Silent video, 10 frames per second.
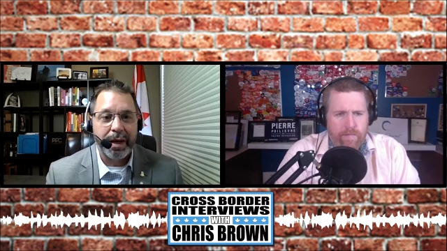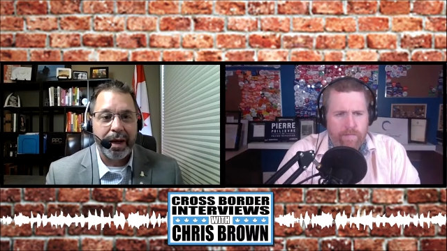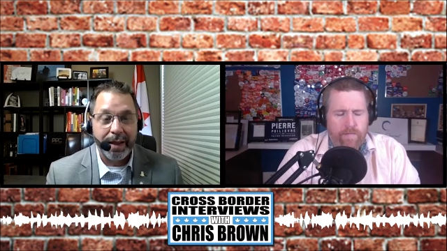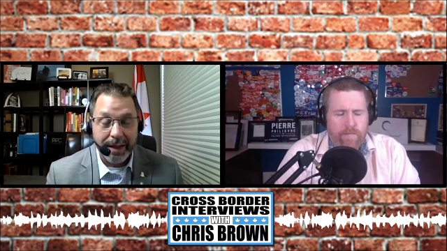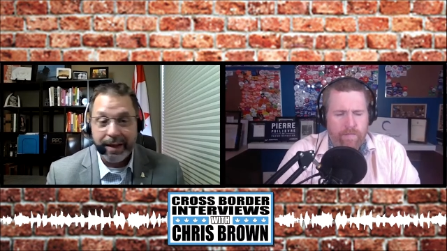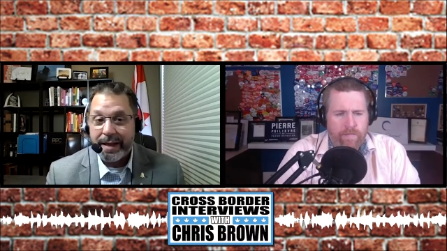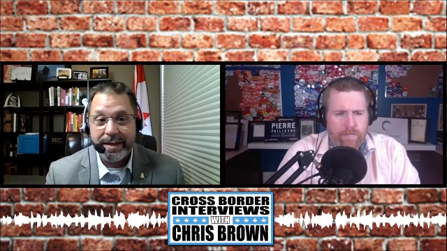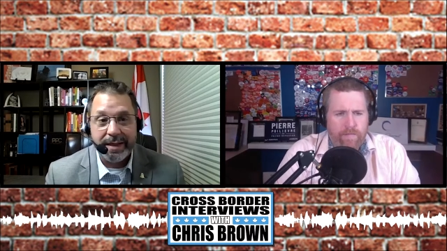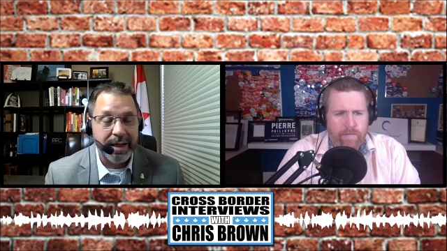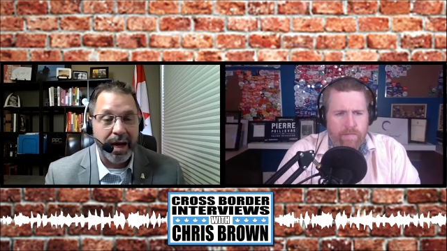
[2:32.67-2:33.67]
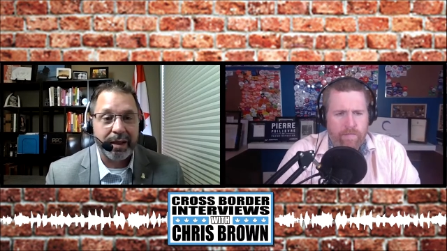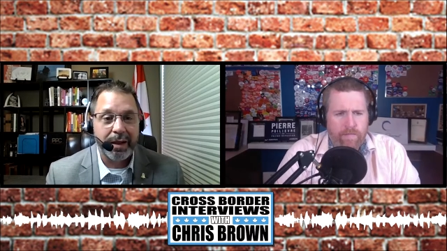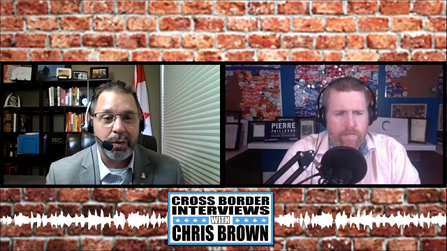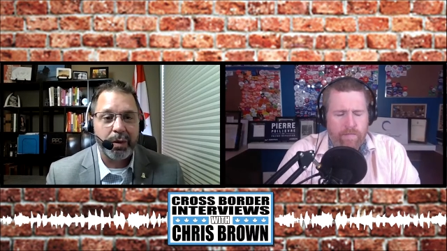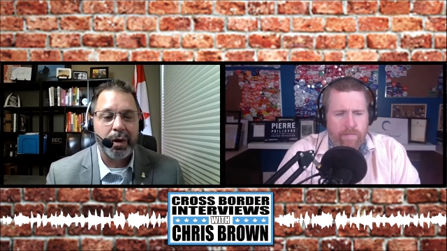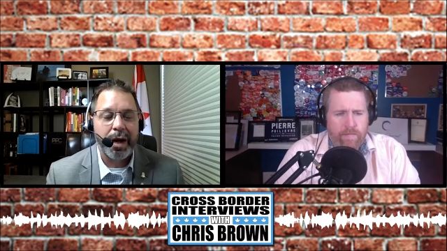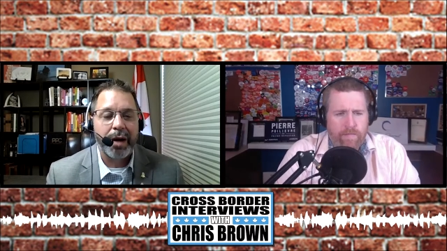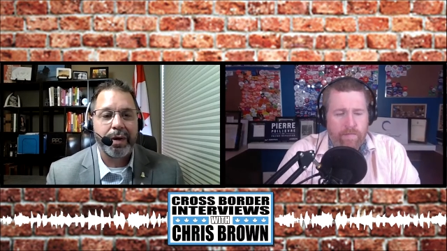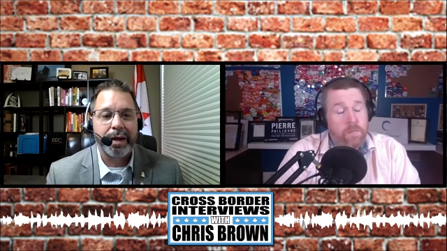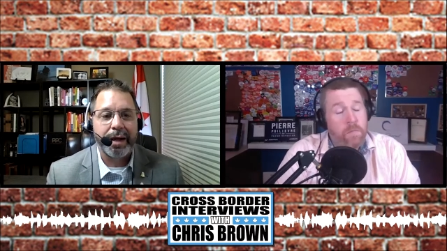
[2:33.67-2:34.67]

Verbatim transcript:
Speaker 1: And that's exactly where we're at right